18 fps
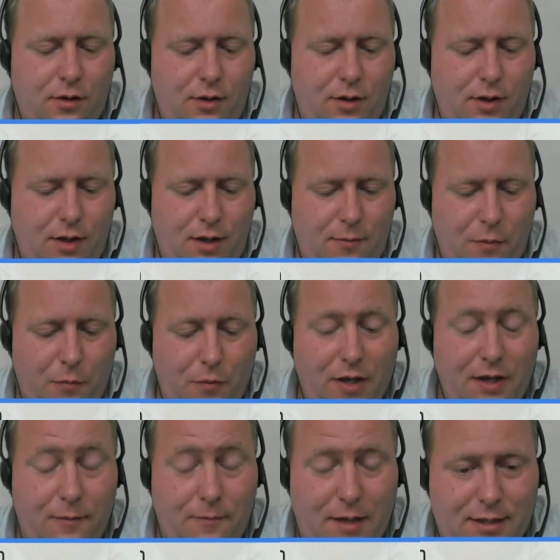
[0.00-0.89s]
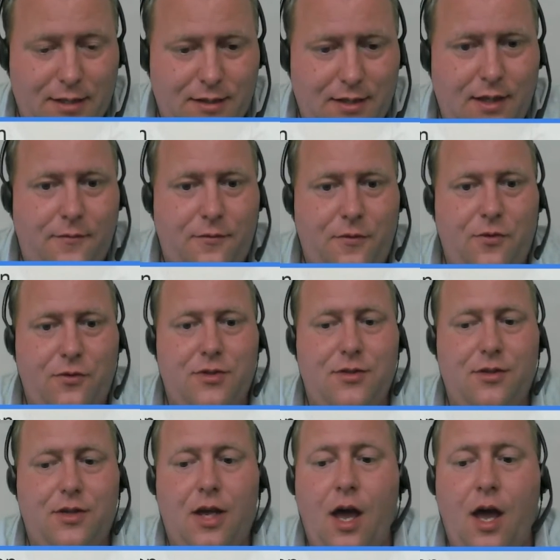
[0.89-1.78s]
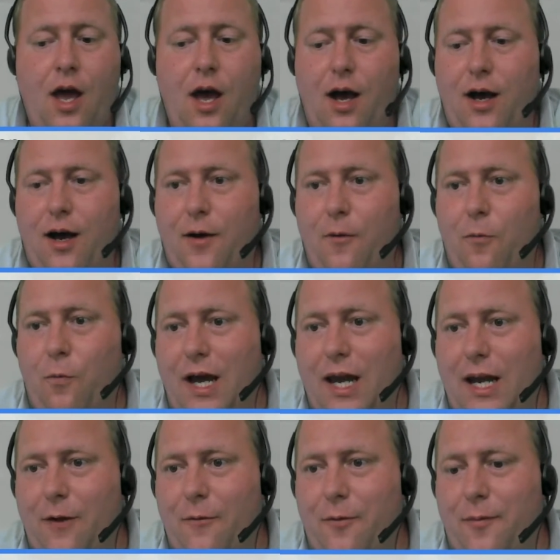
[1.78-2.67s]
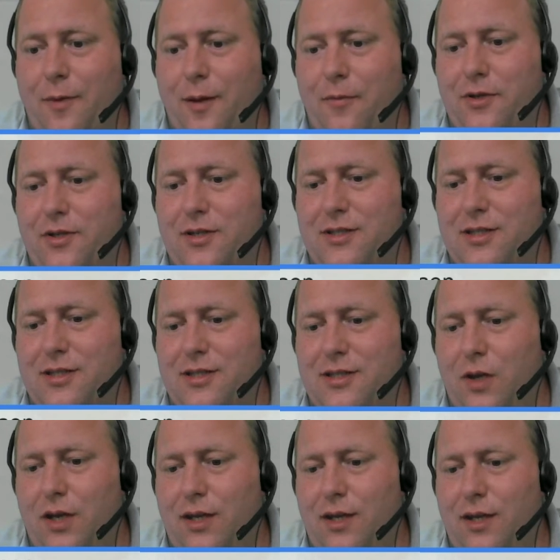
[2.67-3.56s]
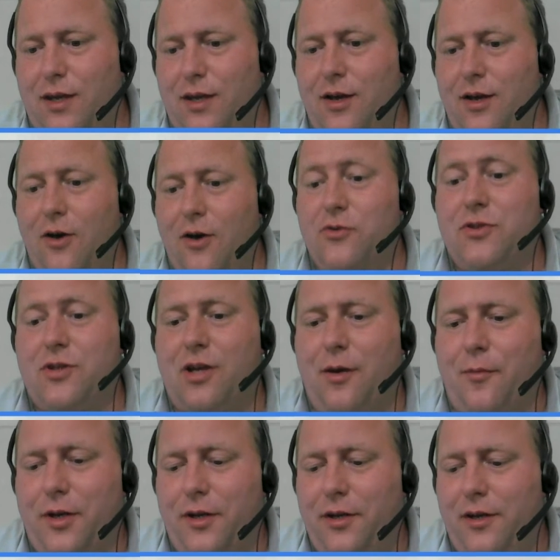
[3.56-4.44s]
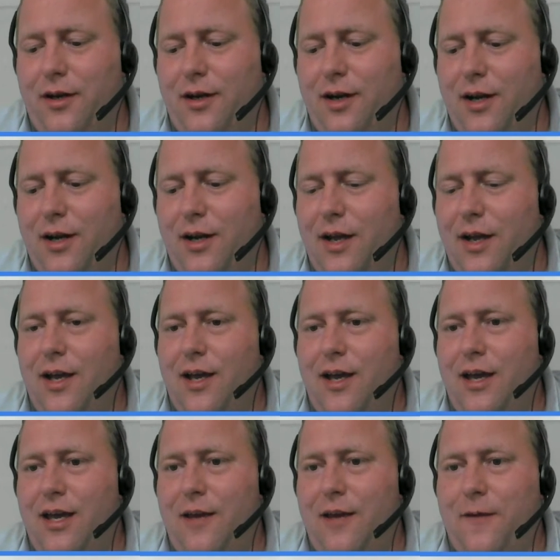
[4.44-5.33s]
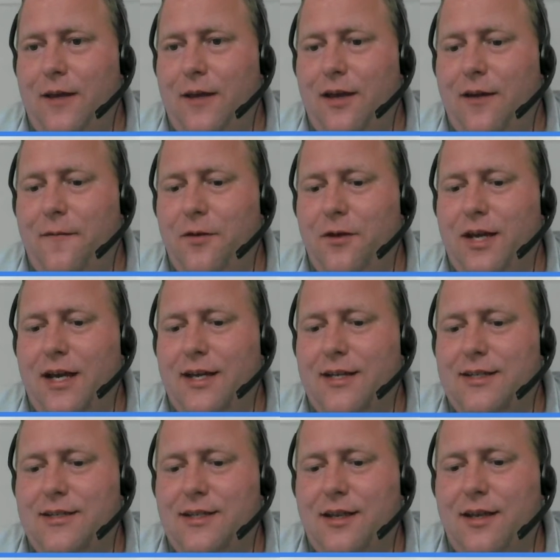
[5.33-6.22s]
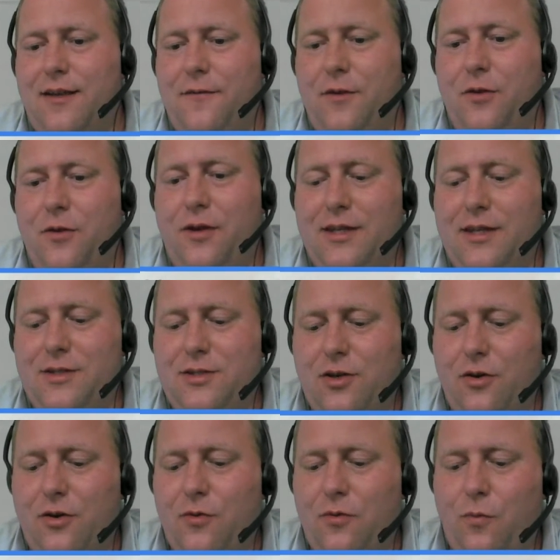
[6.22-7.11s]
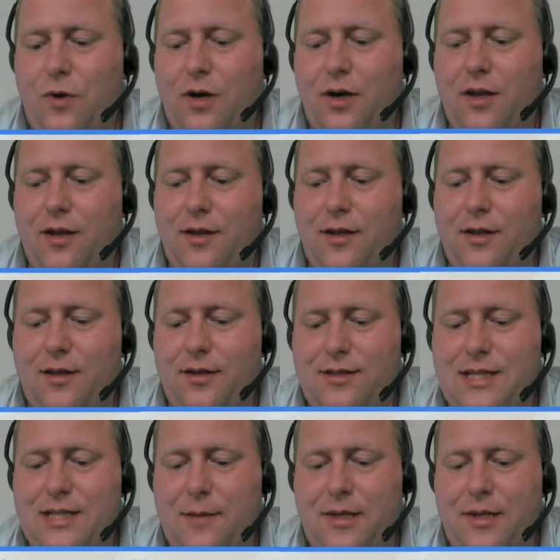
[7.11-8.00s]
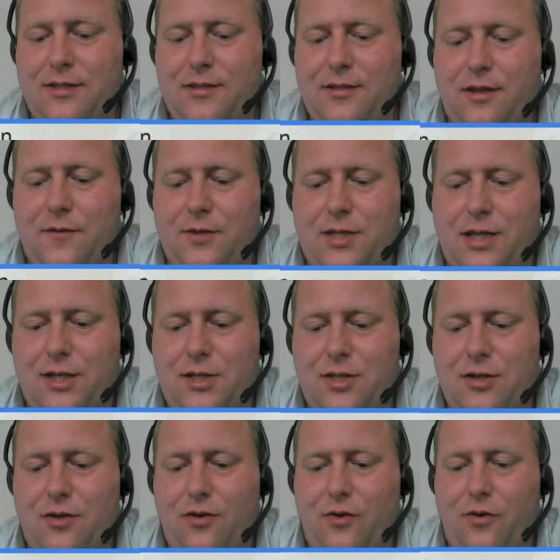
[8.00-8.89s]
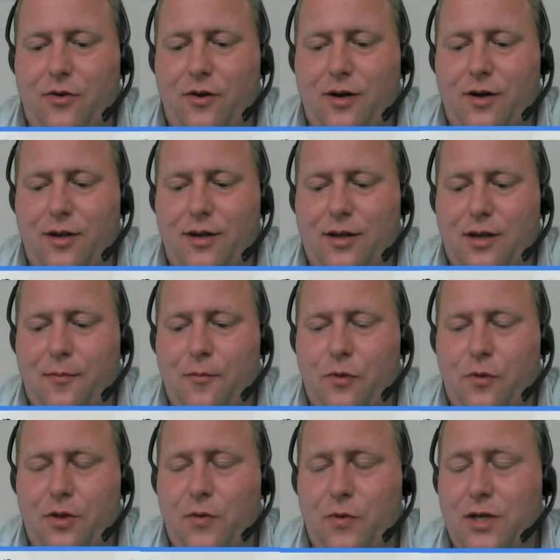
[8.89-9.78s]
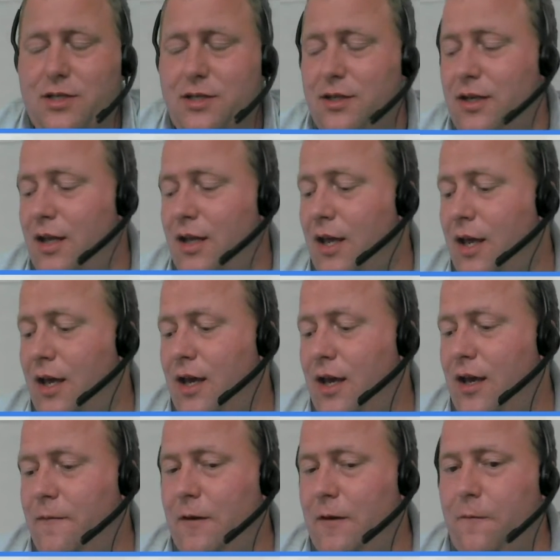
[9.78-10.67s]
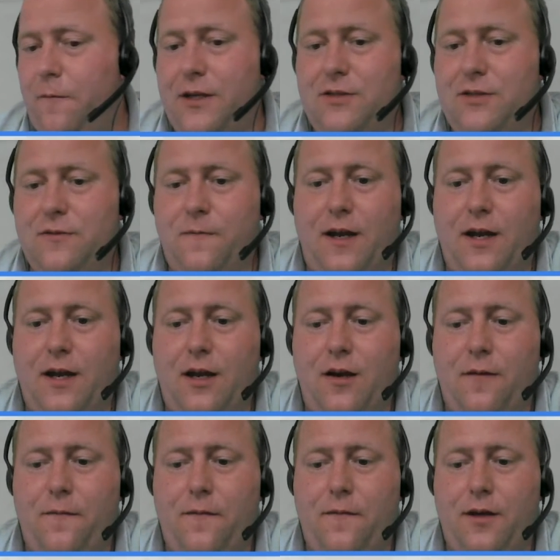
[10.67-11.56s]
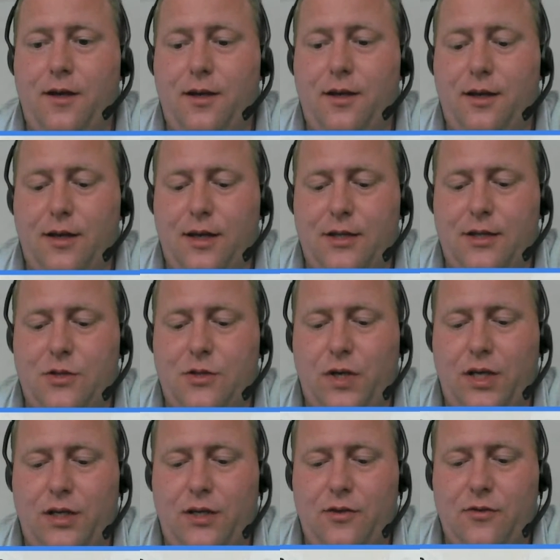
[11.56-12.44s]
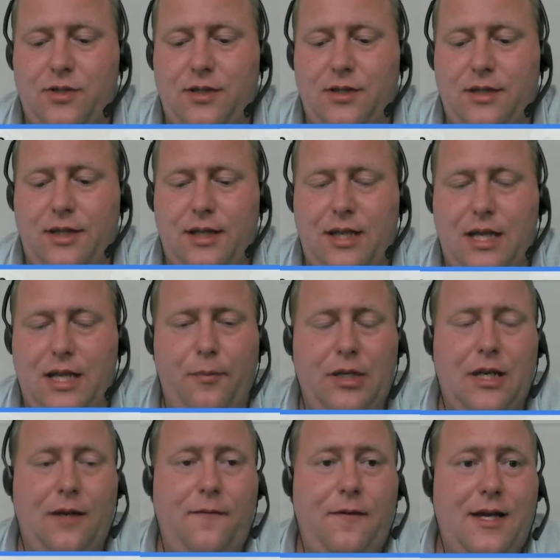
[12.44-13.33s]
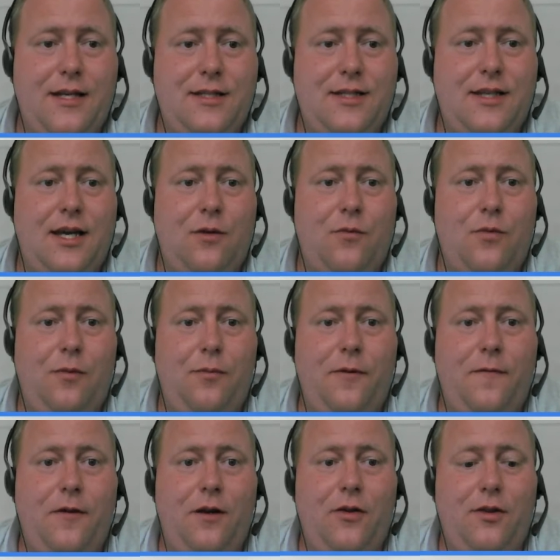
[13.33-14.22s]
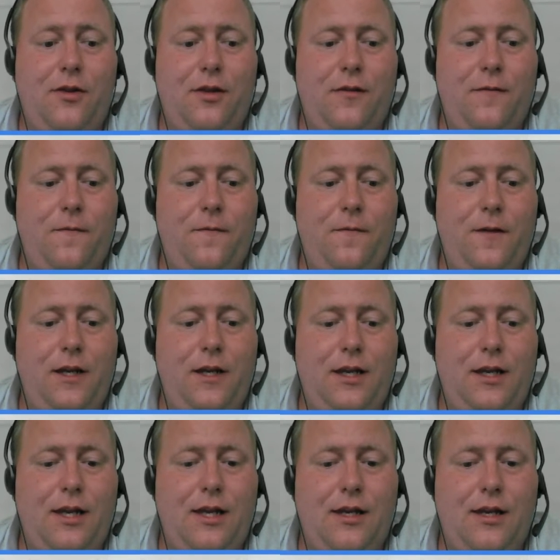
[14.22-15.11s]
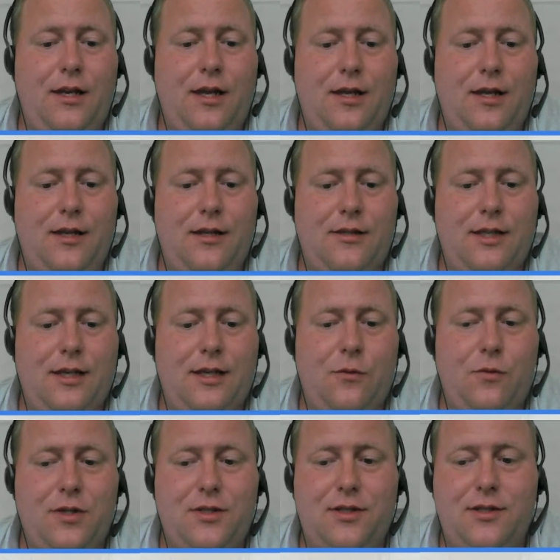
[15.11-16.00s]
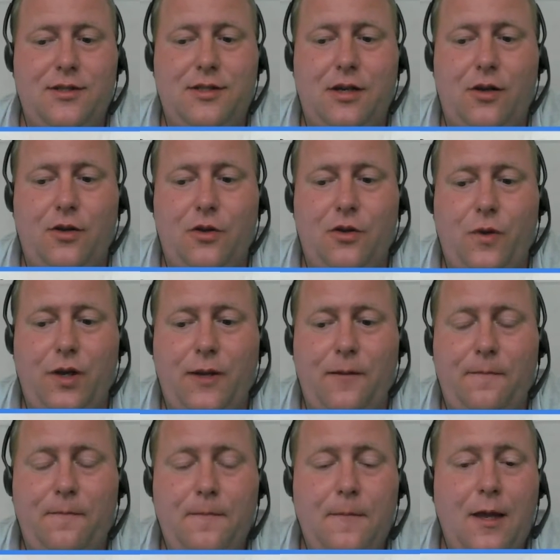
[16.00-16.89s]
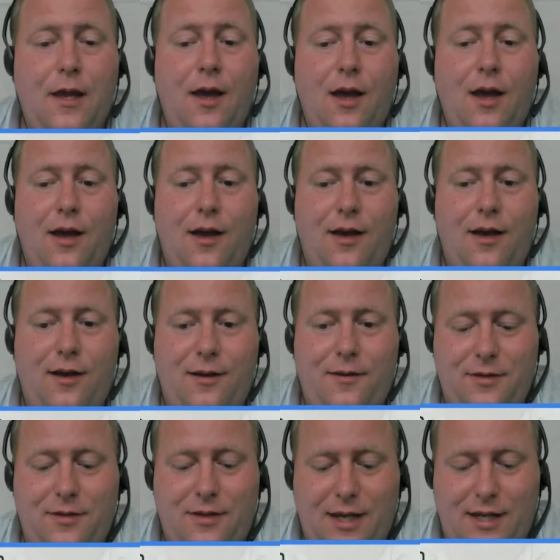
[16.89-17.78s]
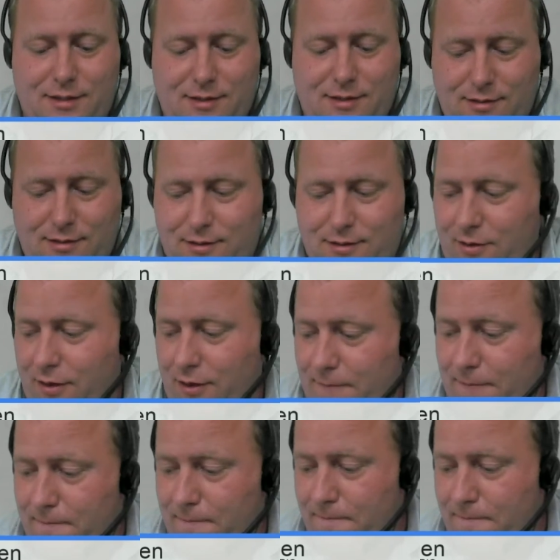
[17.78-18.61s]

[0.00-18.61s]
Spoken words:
But we can get back to that, of course. While I remember, just a quick host comment here. If any of you guys viewing the show want to tap the conversation or come with a question, feel free to fire off a tweet using the EPiDev hashtag. We'll be following the feed and taking questions along the way. You guys, go ahead.